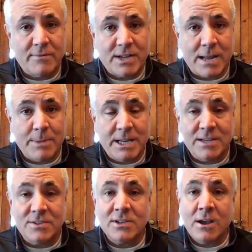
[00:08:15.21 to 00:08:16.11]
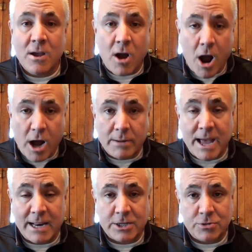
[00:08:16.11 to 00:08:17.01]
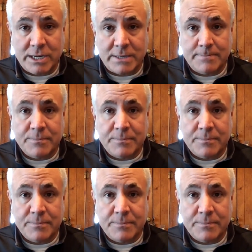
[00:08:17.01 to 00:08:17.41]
diabetes, automatic treat.